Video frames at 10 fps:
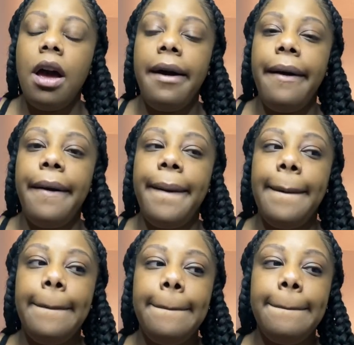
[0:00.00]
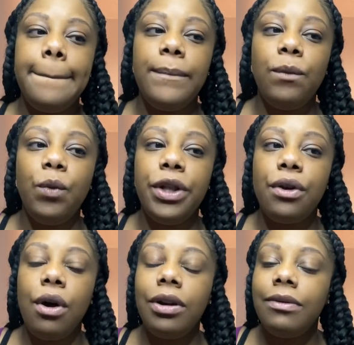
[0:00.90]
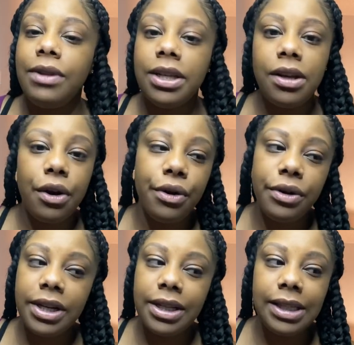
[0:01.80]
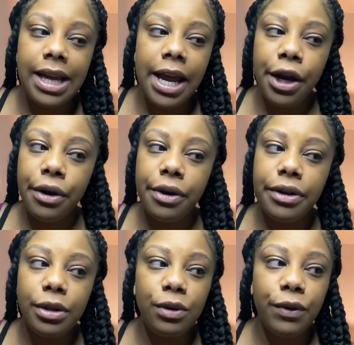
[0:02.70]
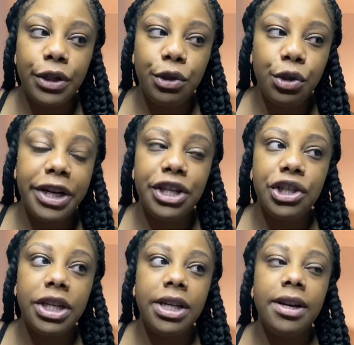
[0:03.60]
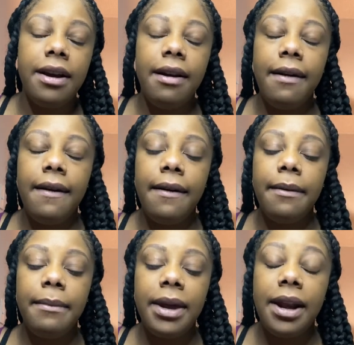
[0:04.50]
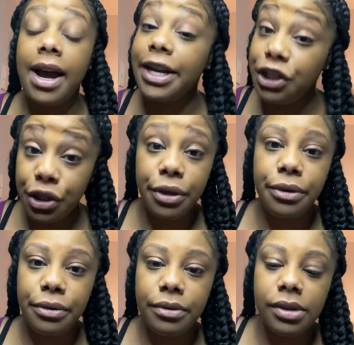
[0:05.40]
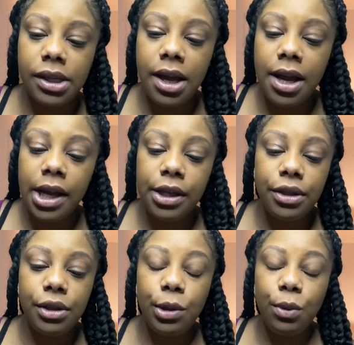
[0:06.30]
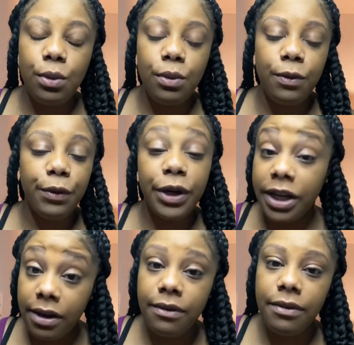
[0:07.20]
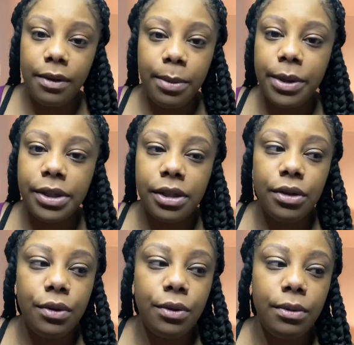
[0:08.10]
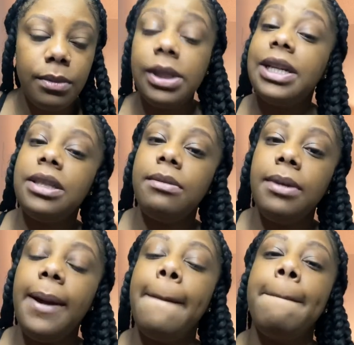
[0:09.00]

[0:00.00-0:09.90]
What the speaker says: um, with all of this hurt and this anger and this frustration. And I chose to forgive the person who molested me.